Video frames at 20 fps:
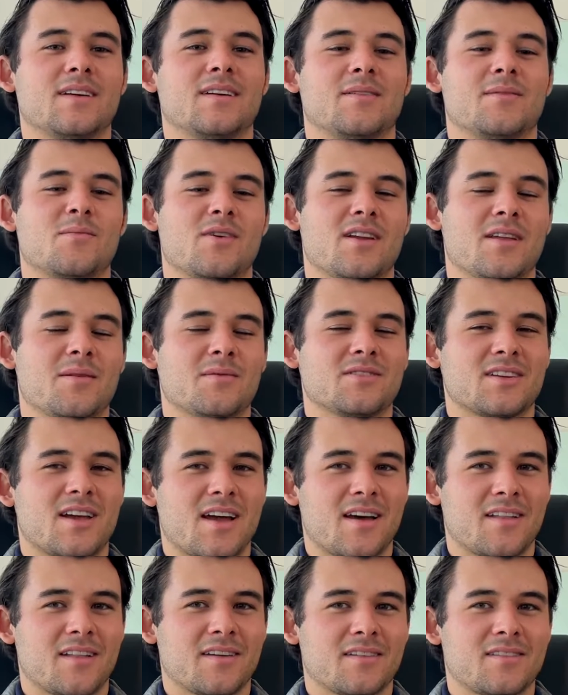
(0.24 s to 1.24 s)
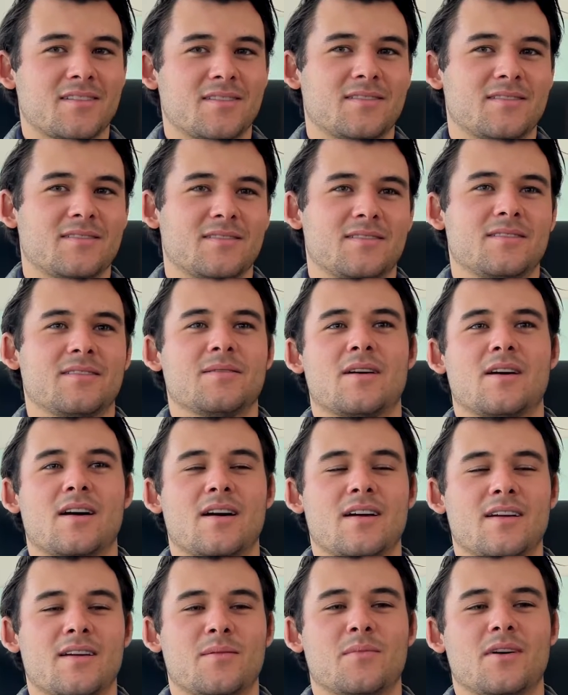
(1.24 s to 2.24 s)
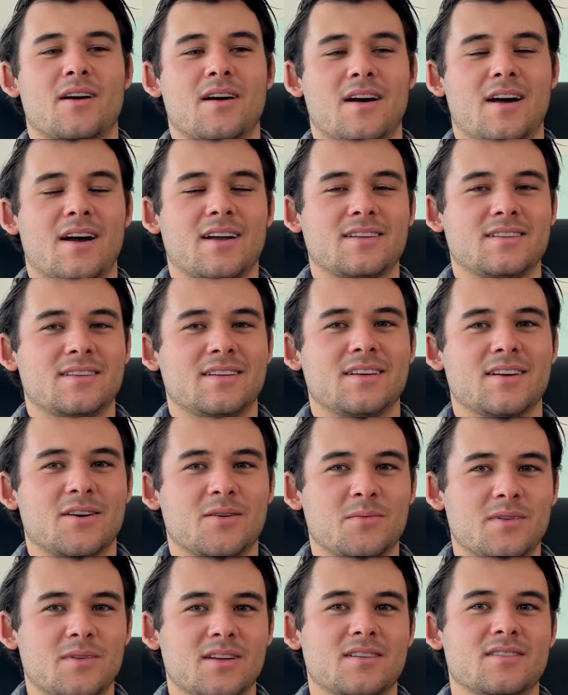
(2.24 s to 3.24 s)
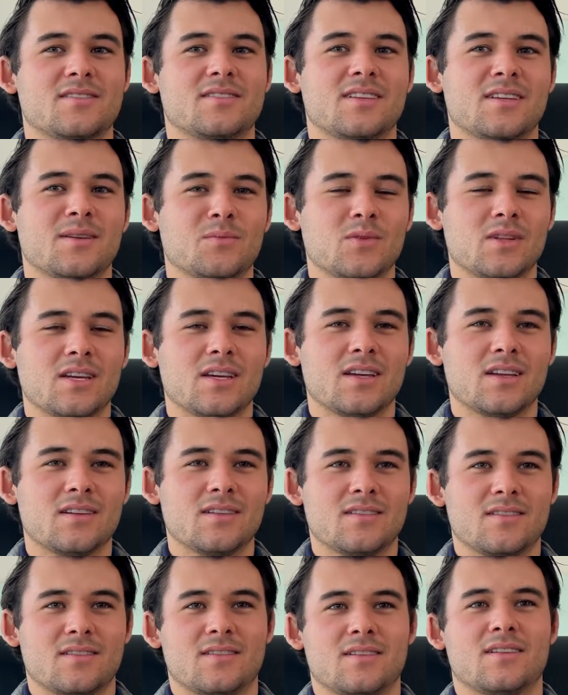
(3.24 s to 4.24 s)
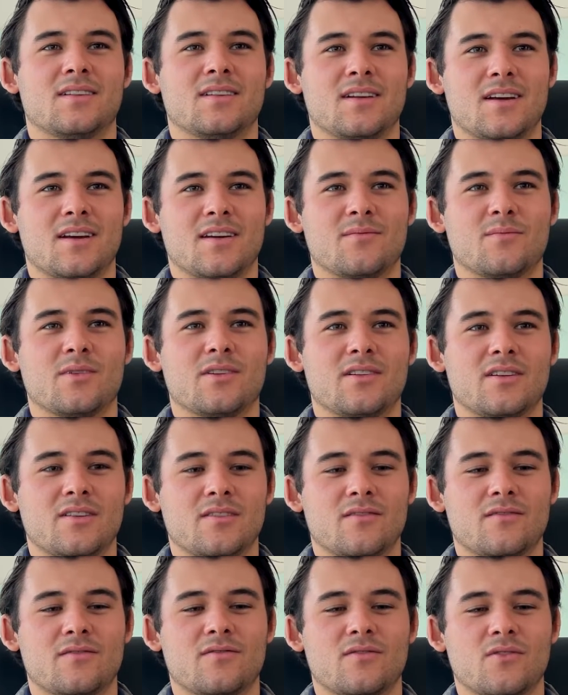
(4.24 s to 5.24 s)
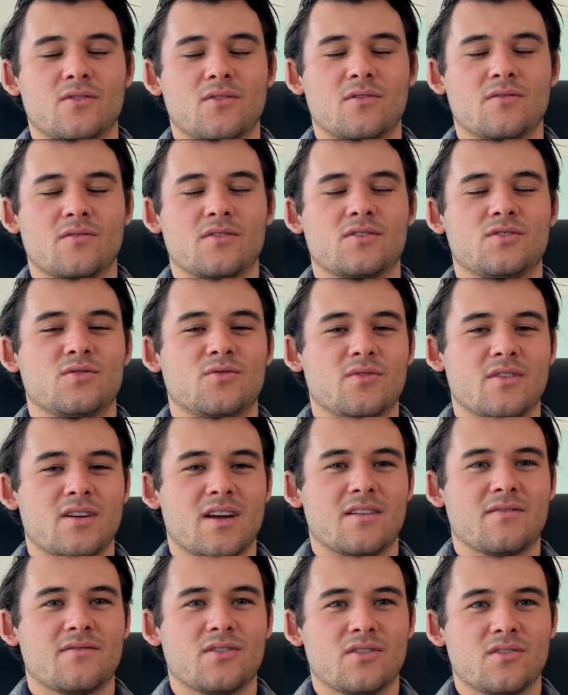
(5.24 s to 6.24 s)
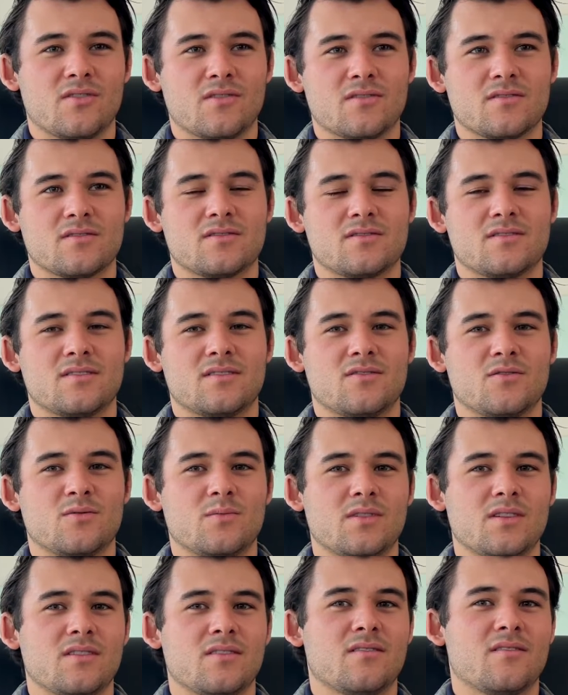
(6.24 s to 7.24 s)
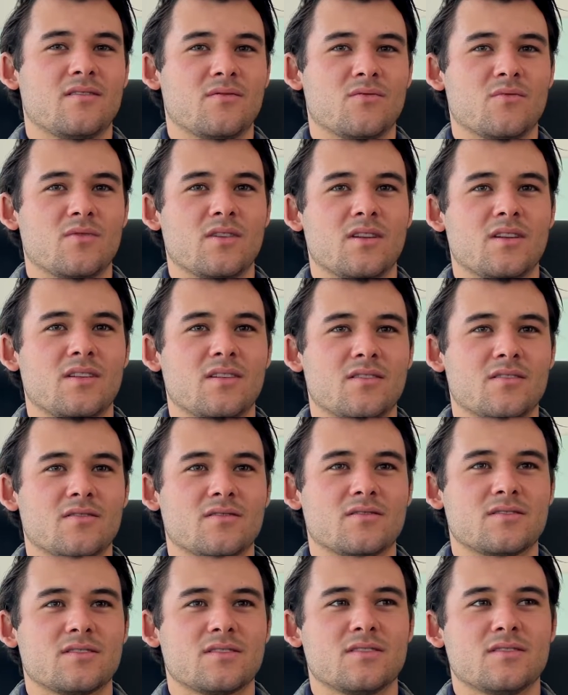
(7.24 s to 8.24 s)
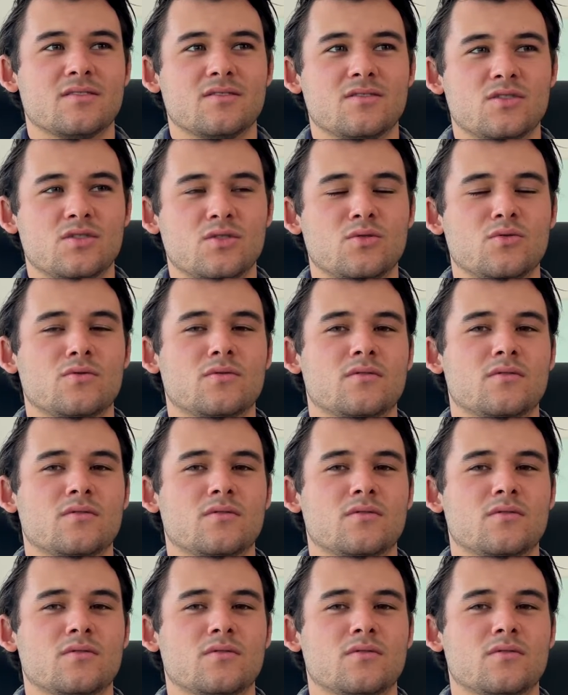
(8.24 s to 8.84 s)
My name is Alec. I am IT Help Desk Team Lead, and I've been here for over two and a half years. It'll be three years in June.